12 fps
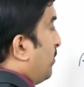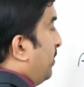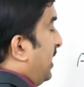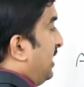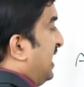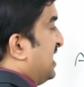
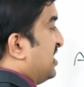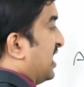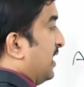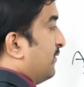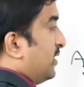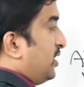blood is
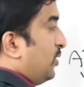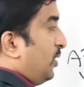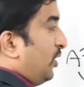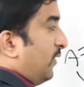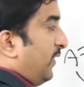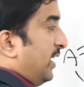diverted
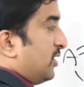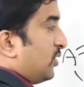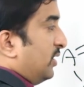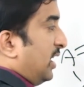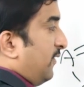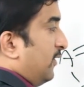to the vein.
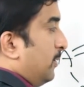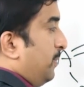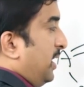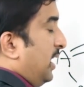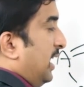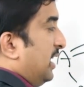So, there will
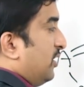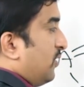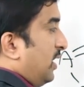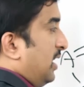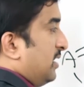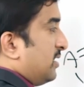be
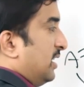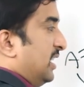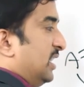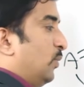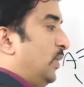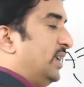increase
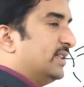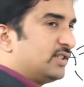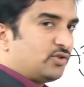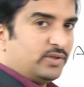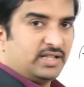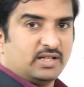in the
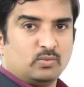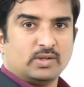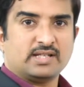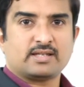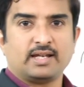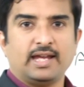venous return
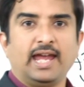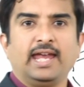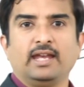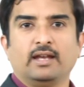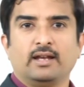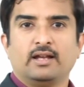once
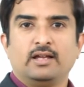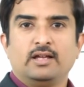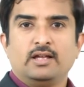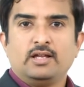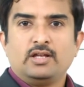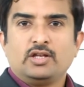again.
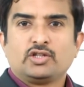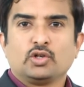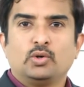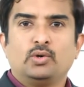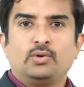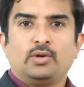
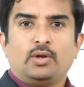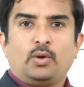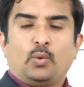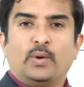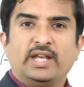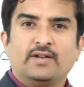So,
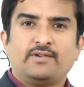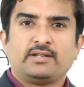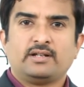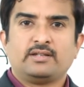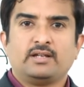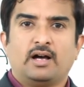whenever
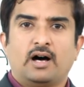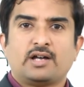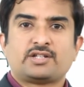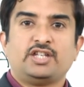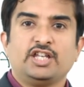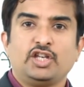there is a
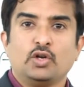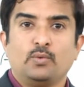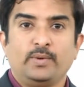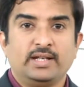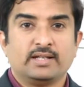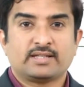
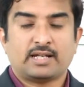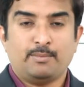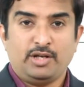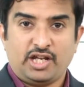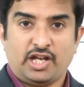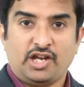arteriovenous
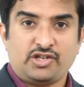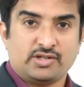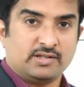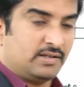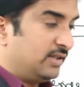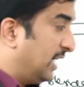
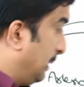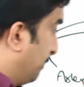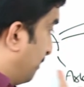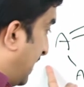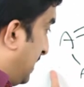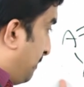communications
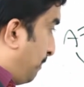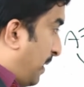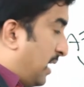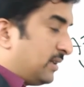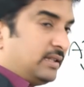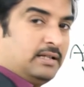that
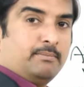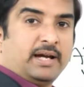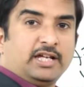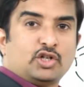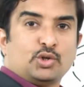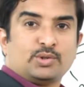bypass the
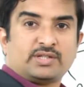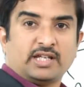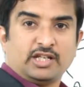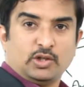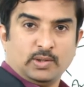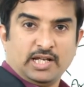
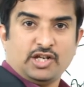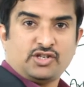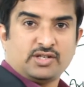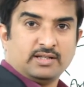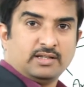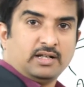
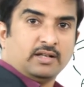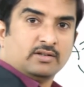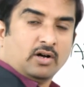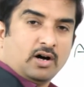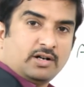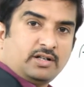microcirculation, that is
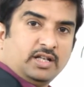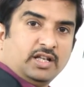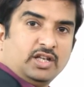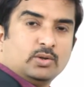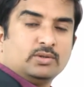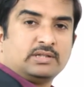
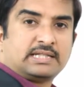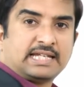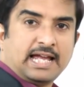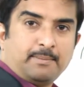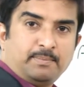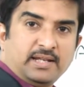arterioles,
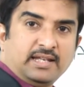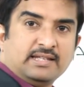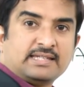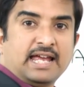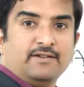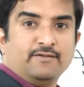
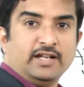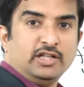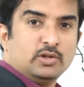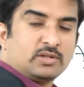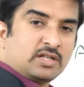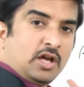capillaries and
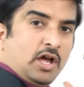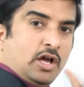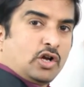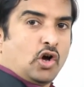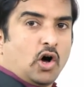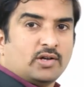venules,
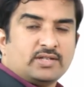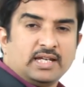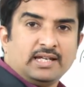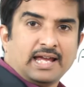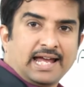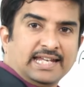
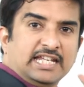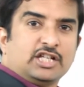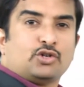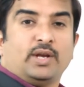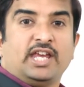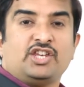causing an
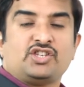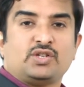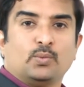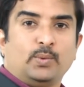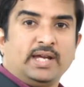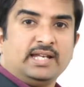increased
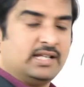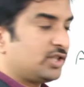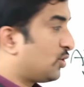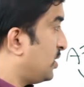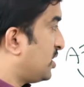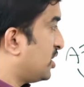
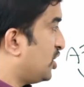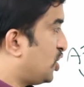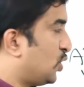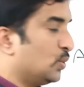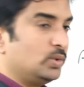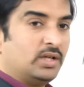venous return
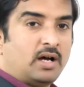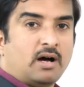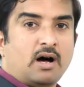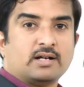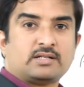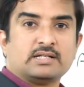to the
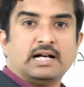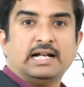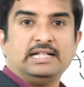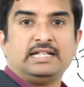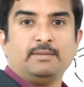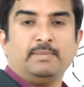heart,
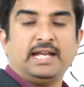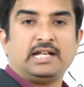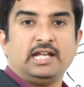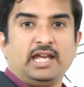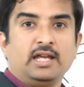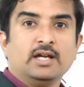
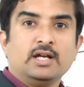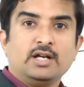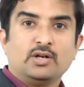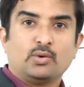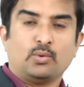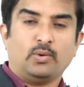ultimately
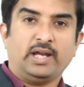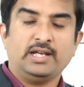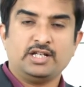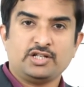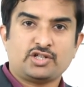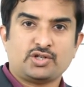
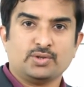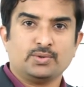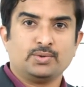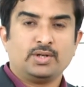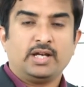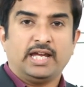leading
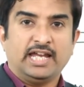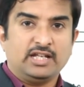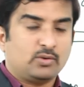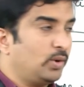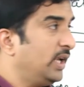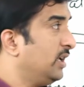to
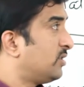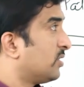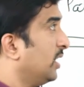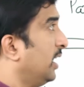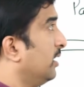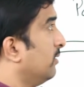increase
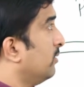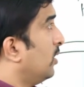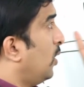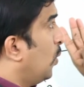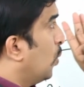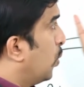in
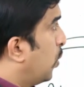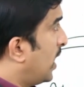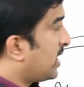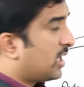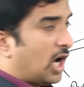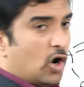
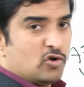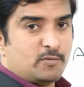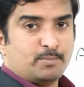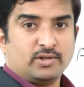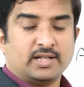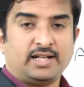work
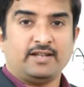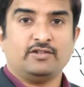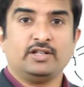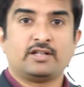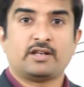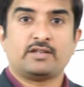output, that is
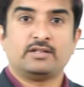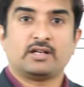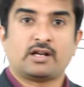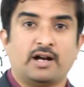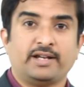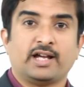increase in the
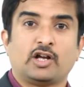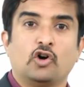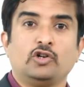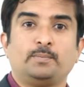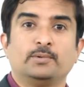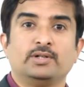cardiac
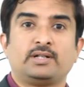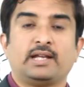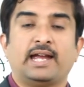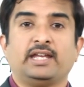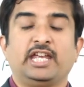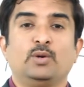output,
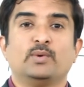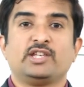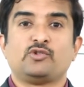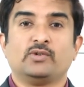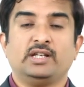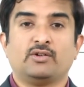and
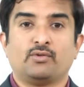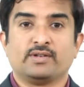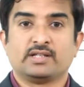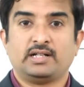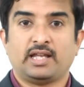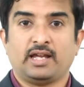eventually
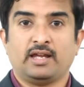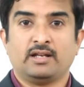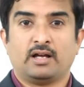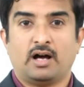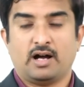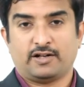resulting in
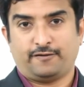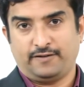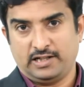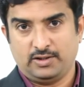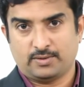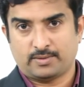heart
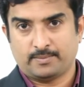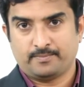failure.